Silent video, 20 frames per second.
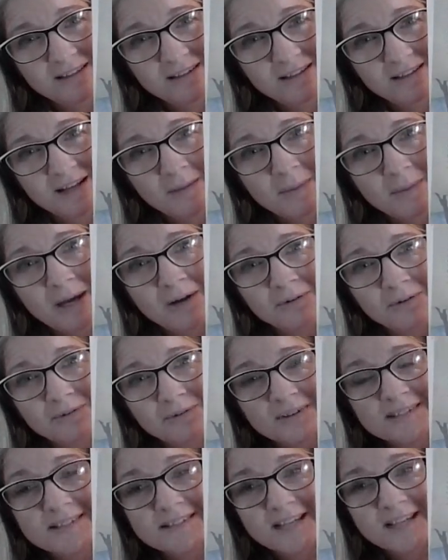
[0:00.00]
about
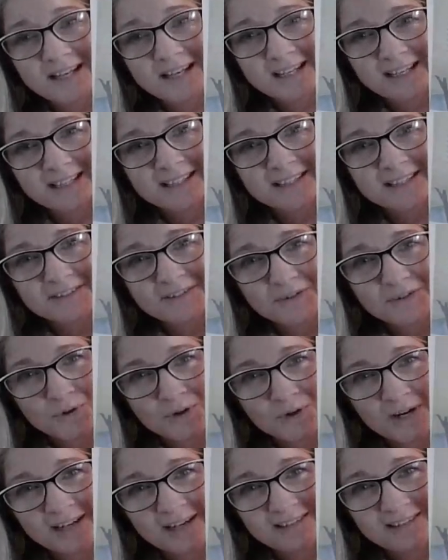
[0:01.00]
the setting in this
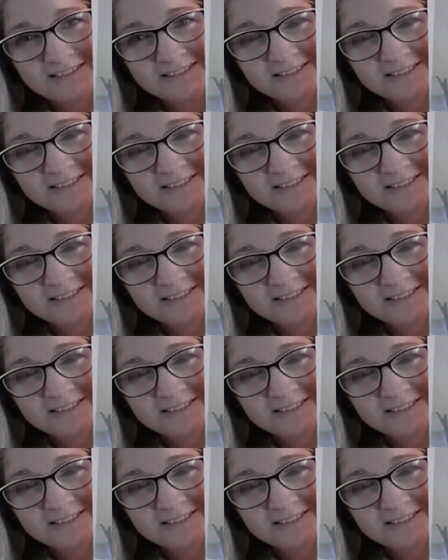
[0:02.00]
story.